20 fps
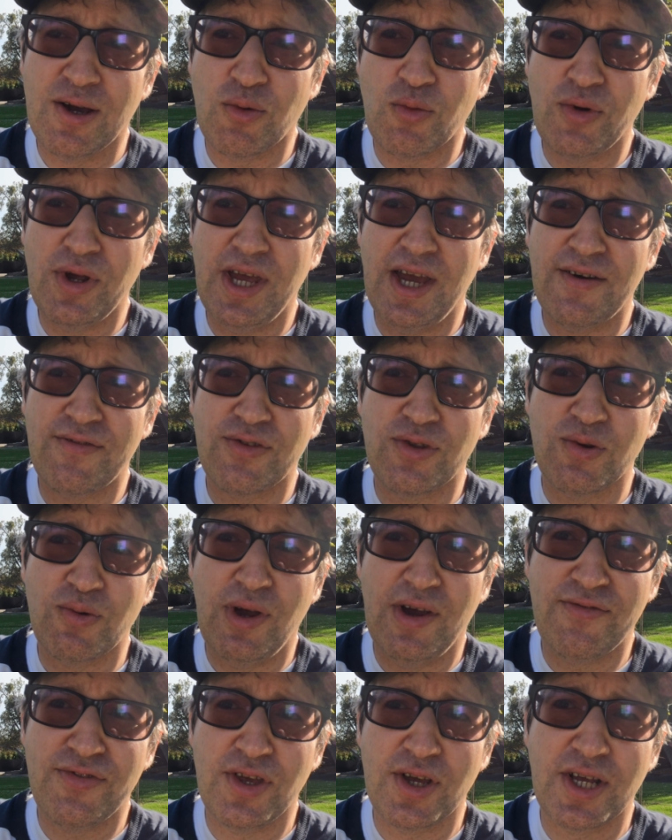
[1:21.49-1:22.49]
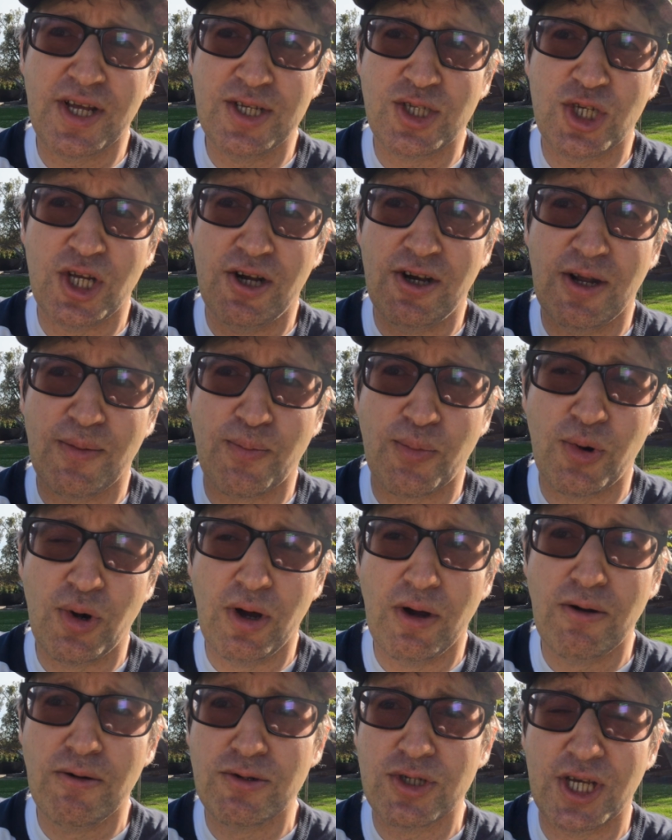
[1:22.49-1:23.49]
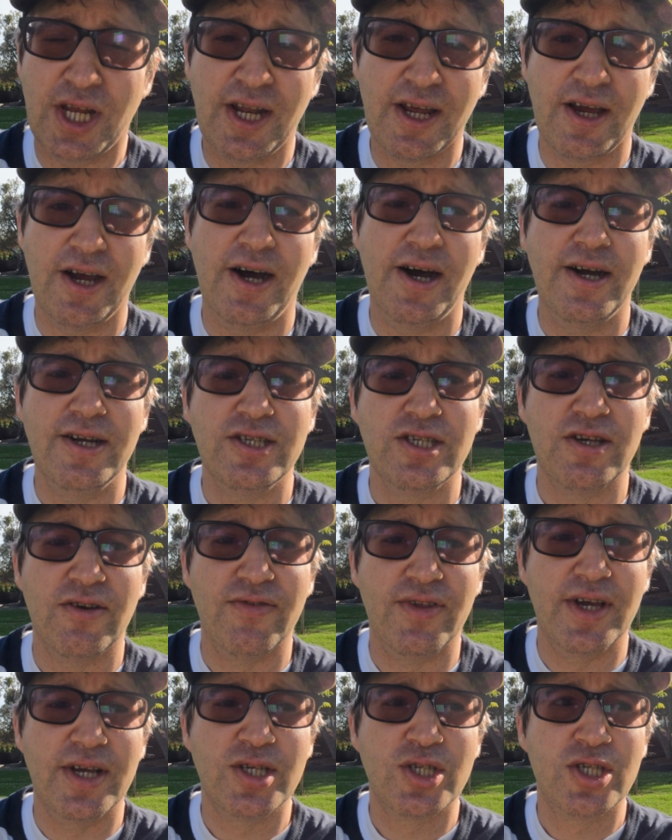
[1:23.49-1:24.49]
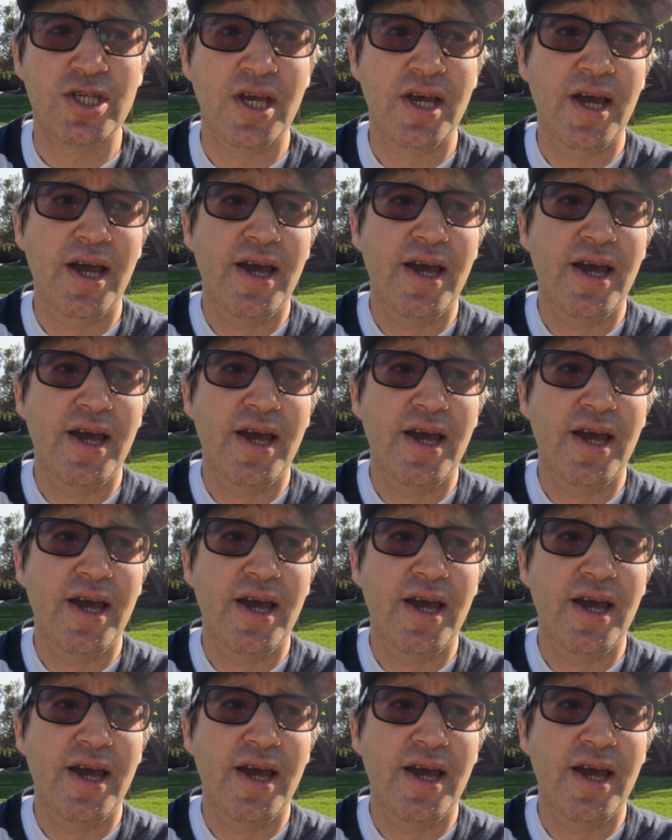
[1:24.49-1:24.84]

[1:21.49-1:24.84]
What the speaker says: we have to consider the pros and the cons of this.